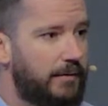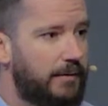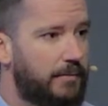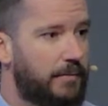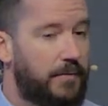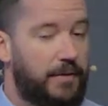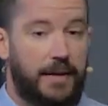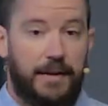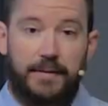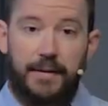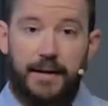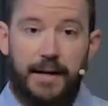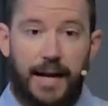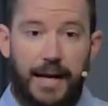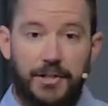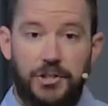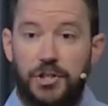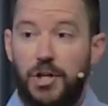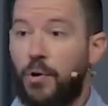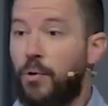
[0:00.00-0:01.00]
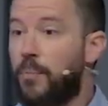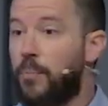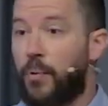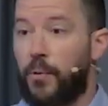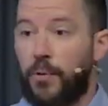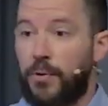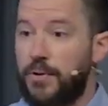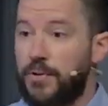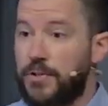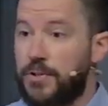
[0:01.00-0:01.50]
think that it has no
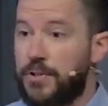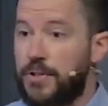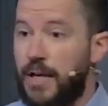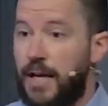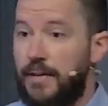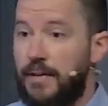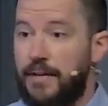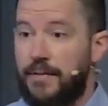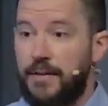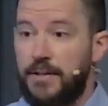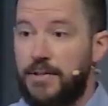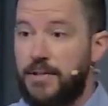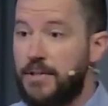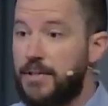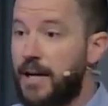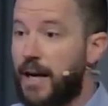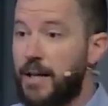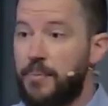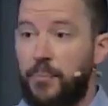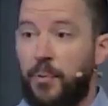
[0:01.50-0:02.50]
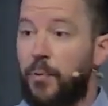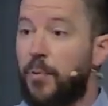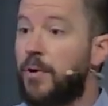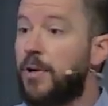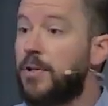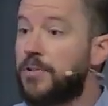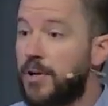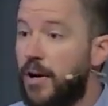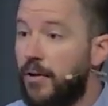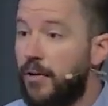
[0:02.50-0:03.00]
importance and that this is not
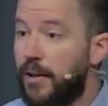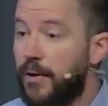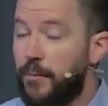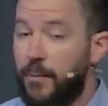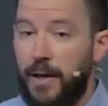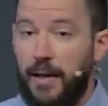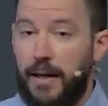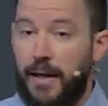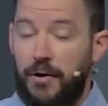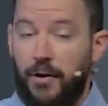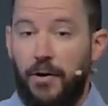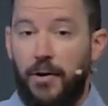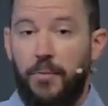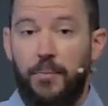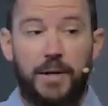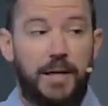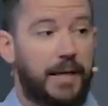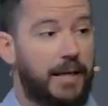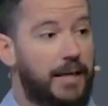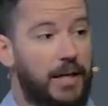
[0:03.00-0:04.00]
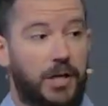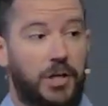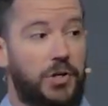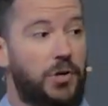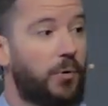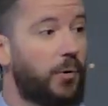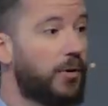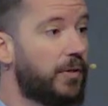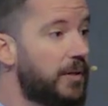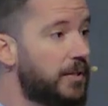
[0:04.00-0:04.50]
important at all, and, at all, and we can
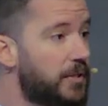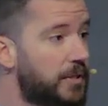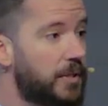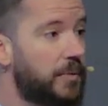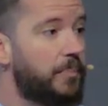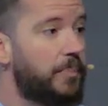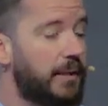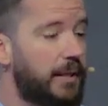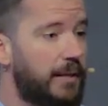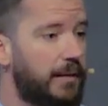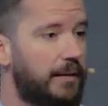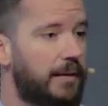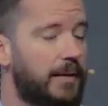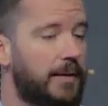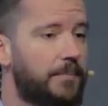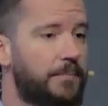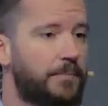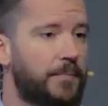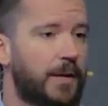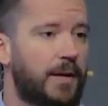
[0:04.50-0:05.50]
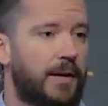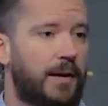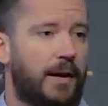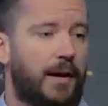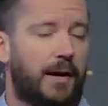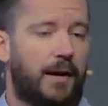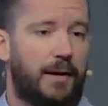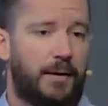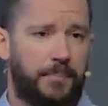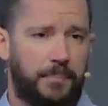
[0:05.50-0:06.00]
ignore this completely.
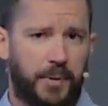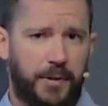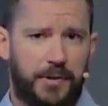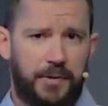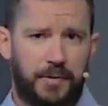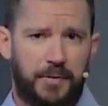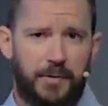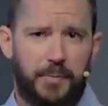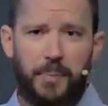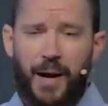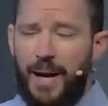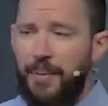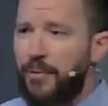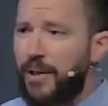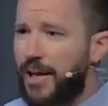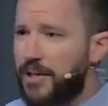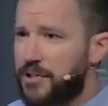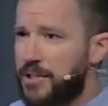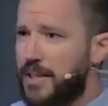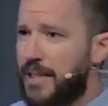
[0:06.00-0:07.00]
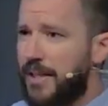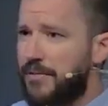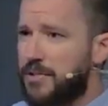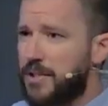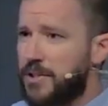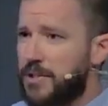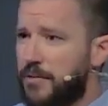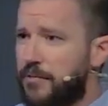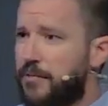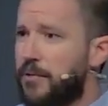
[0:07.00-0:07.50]
Uh, um, but the Bible actually gives
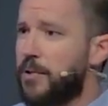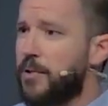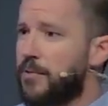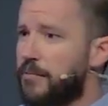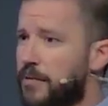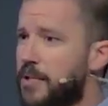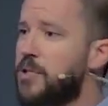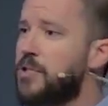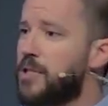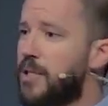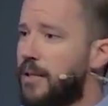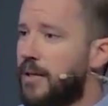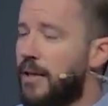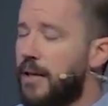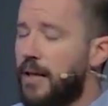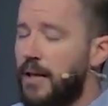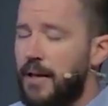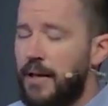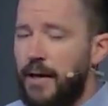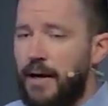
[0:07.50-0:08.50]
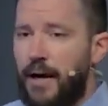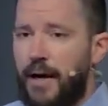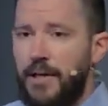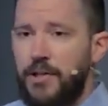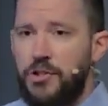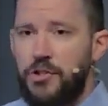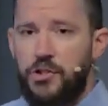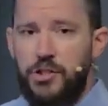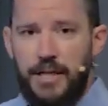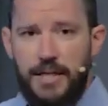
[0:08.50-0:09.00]
us a fuller vision. Uh,
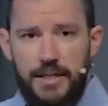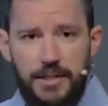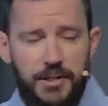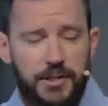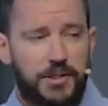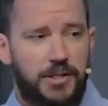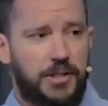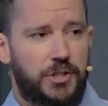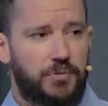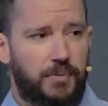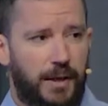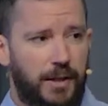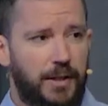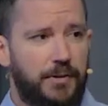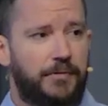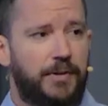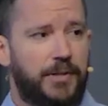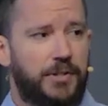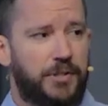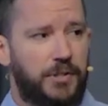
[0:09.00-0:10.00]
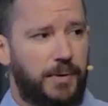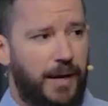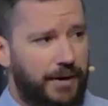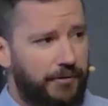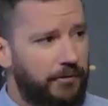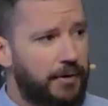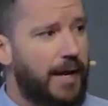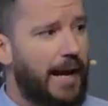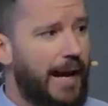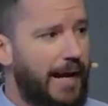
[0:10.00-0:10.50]
Jesus is relevant to
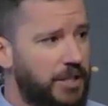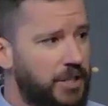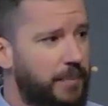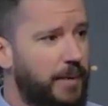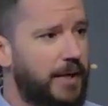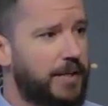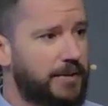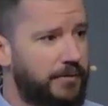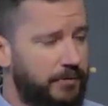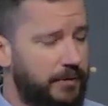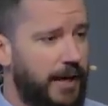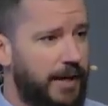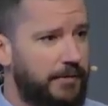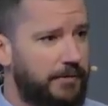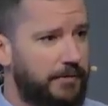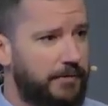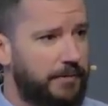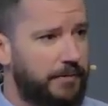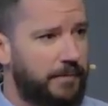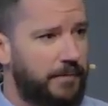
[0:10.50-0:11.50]
every aspect of life.